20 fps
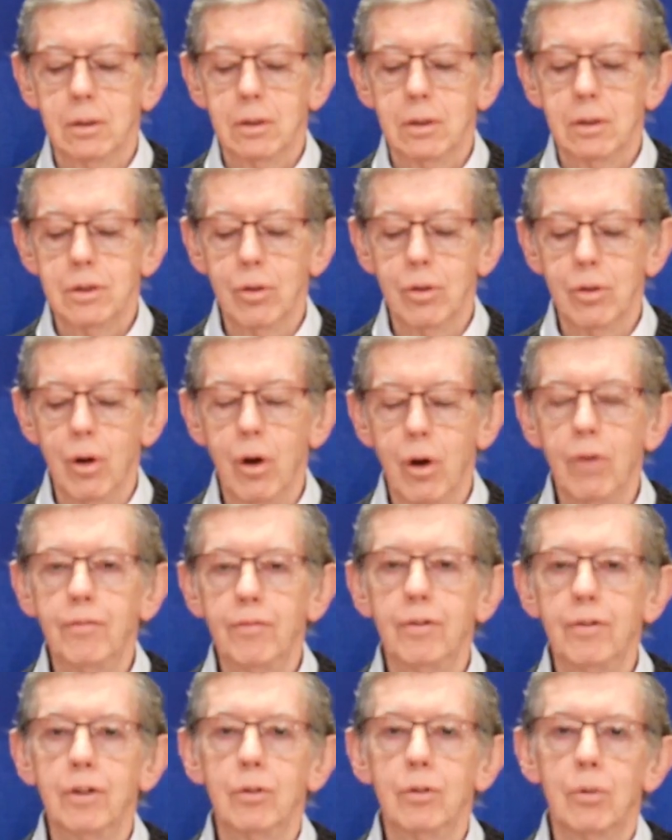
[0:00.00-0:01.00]
to
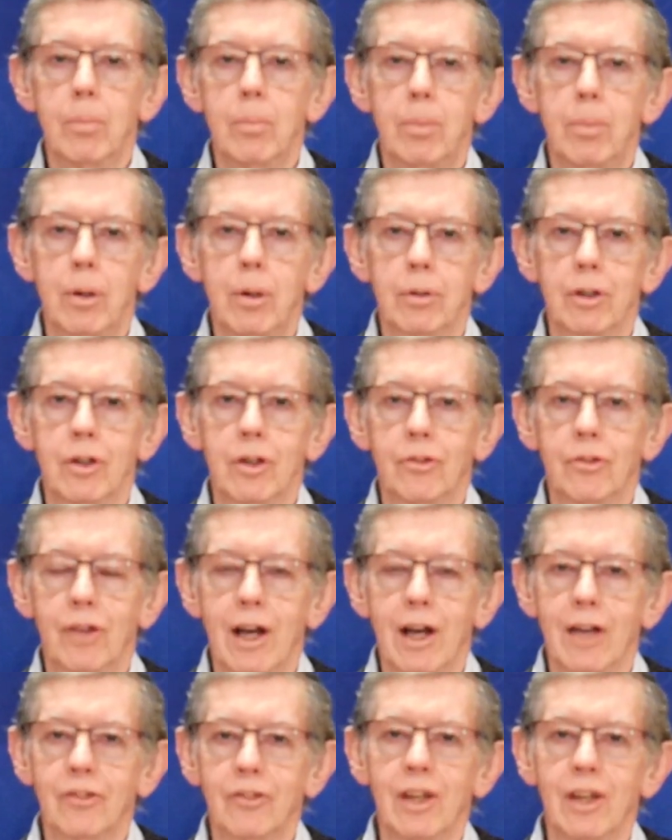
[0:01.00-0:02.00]
offer your bodies
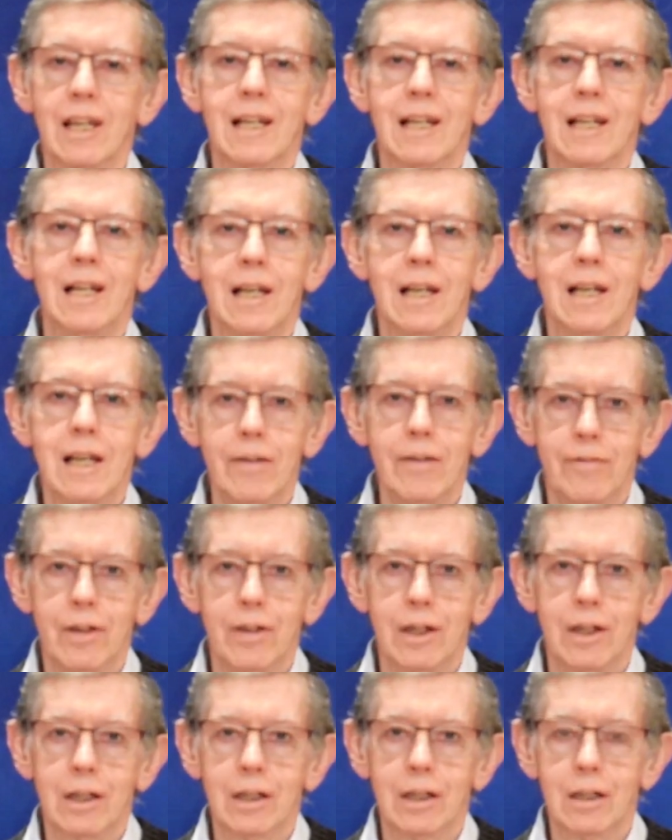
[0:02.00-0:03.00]
as a
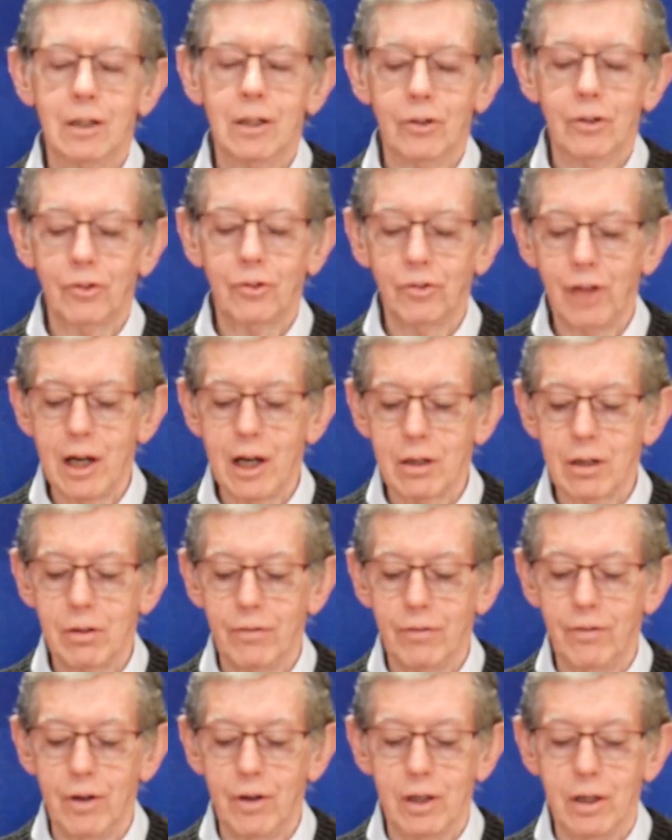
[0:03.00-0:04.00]
living
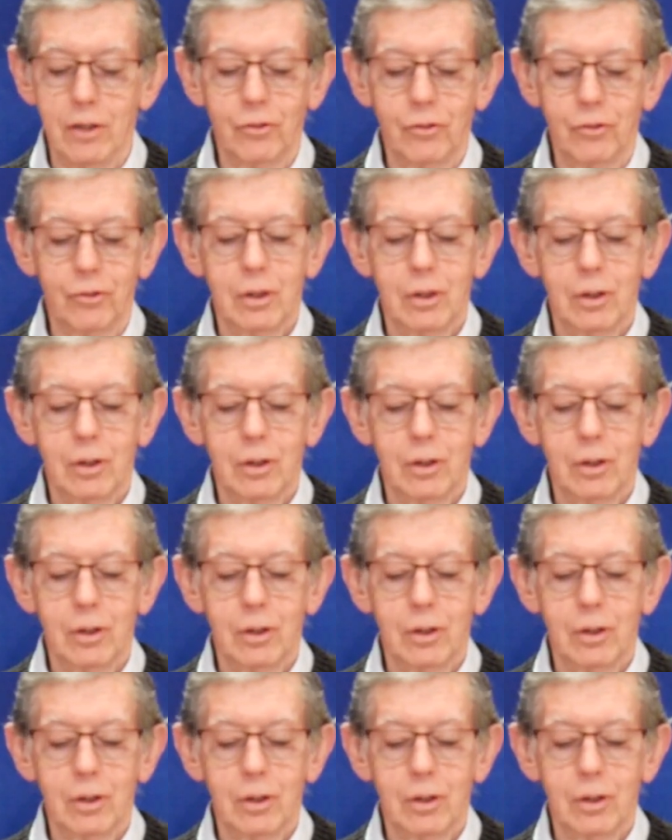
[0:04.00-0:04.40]
sacrifice,